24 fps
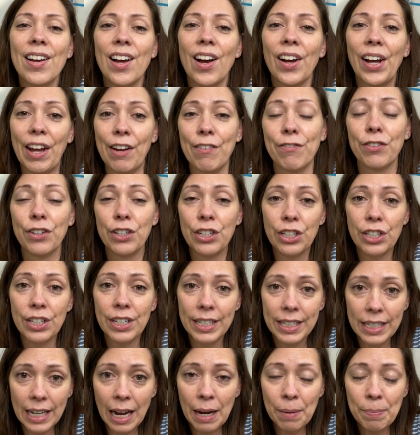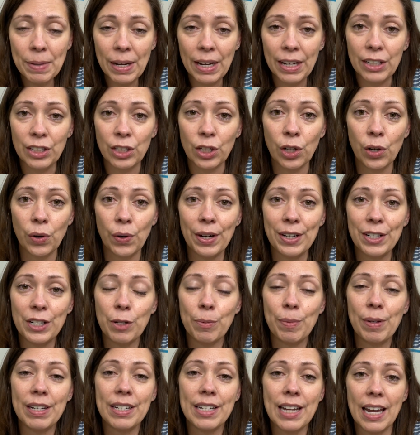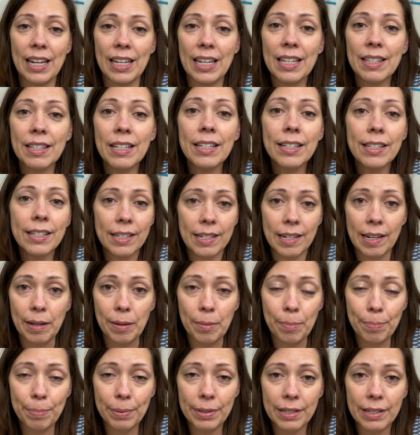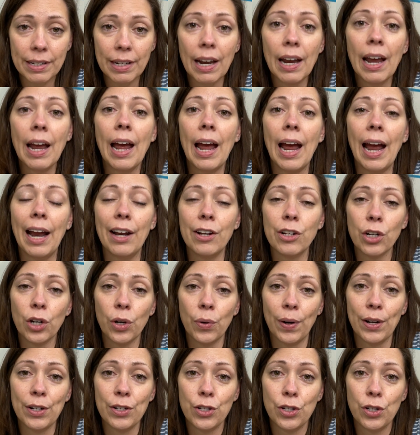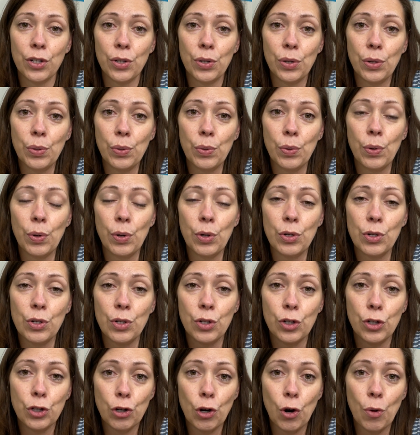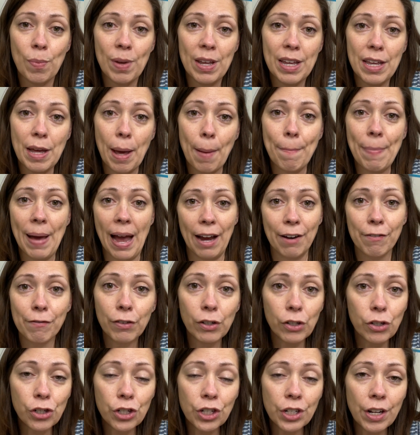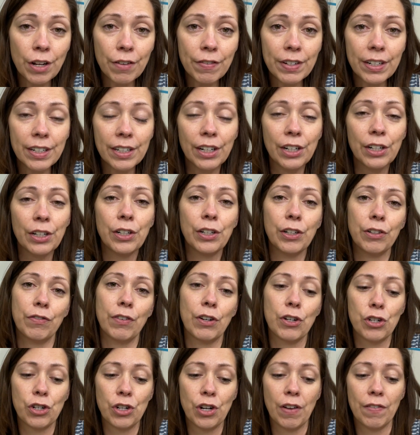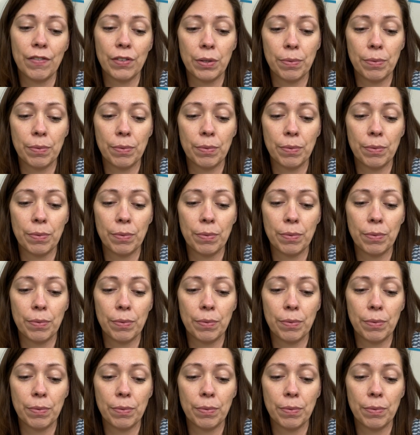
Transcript: Okay, for your assignment, you're going to be taking these tips and you're going to show me a bad version of it and a good version of it.